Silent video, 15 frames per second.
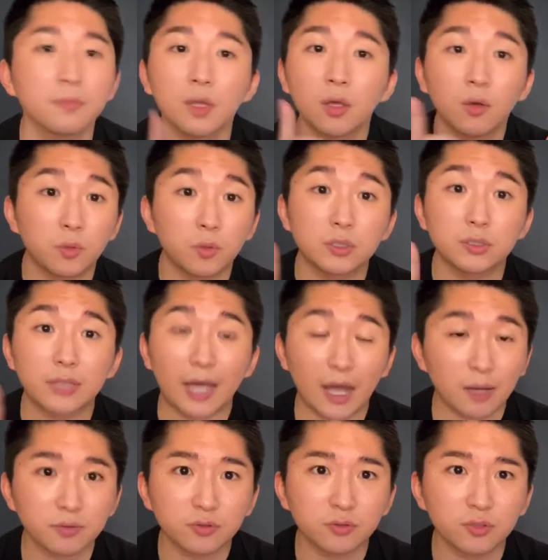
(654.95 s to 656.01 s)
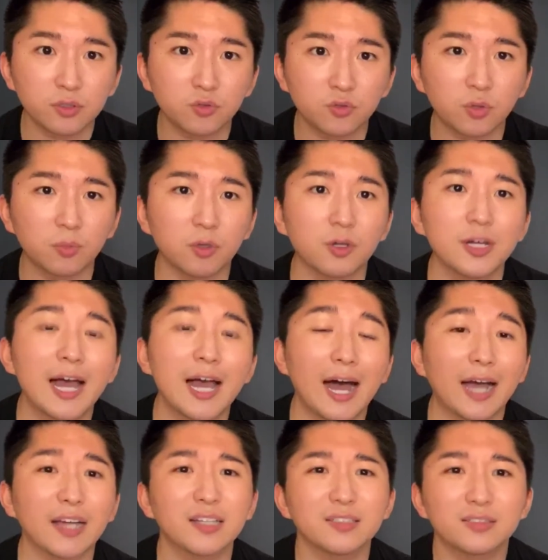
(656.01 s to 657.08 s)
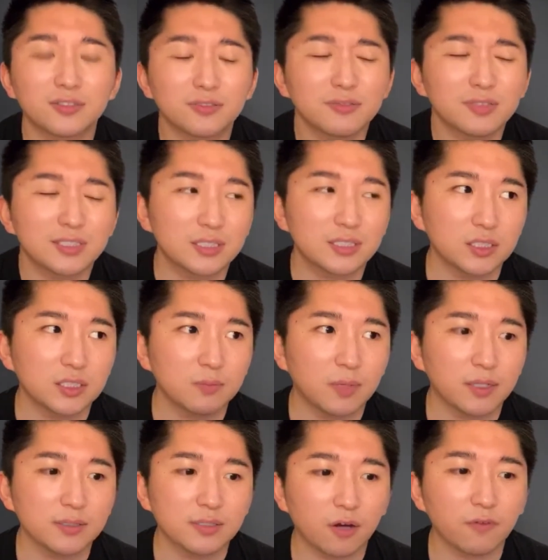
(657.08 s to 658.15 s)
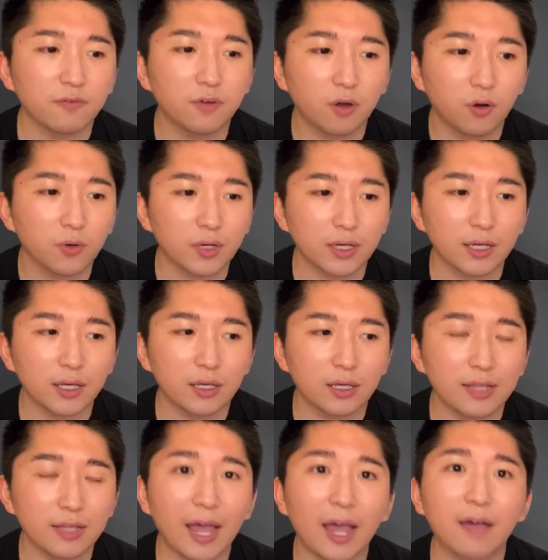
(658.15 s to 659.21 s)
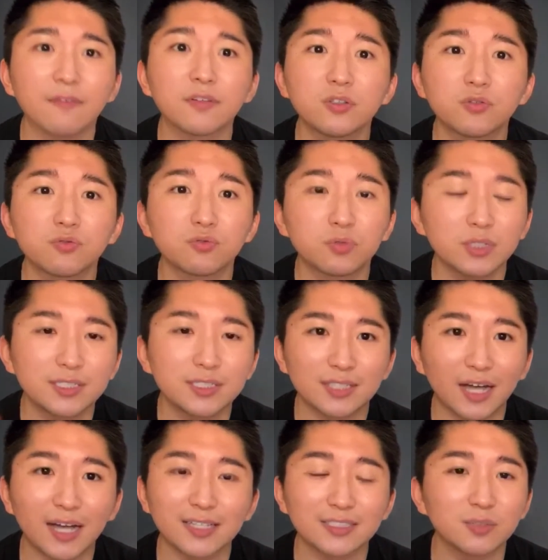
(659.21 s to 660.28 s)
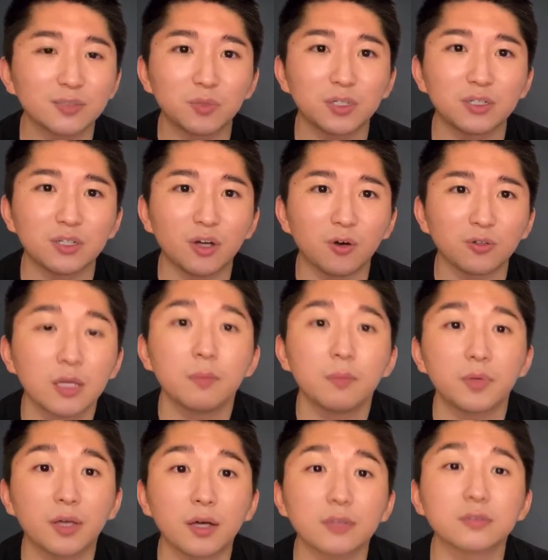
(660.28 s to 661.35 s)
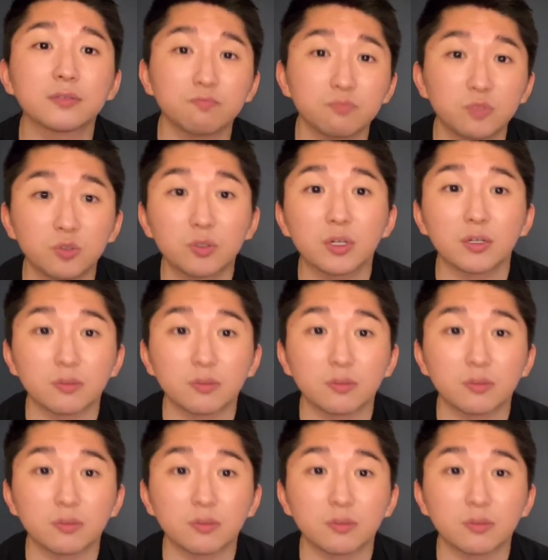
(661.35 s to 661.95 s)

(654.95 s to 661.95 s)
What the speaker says: which is absolutely doable, I can certainly see myself going in, having to resize the windows, because you can